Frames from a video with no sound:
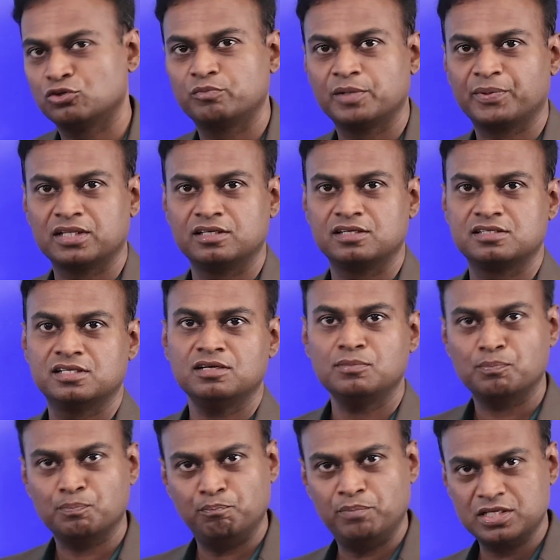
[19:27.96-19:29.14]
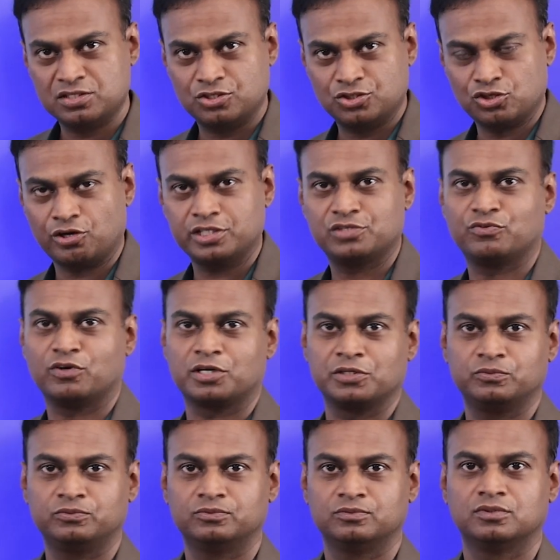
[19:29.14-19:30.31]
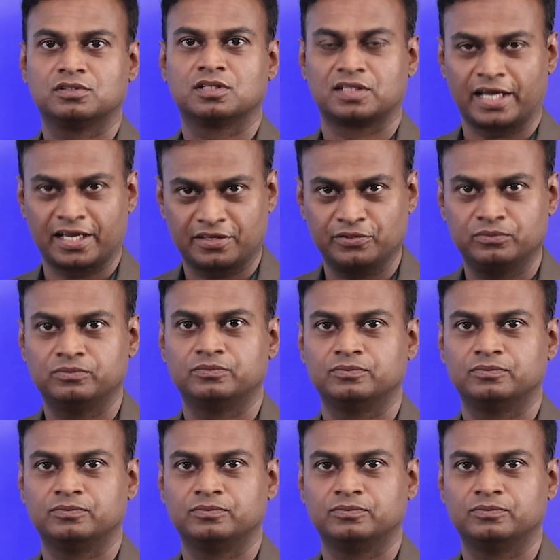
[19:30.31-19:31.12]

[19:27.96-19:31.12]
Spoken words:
Homeopathy is the best choice for you. Thank you.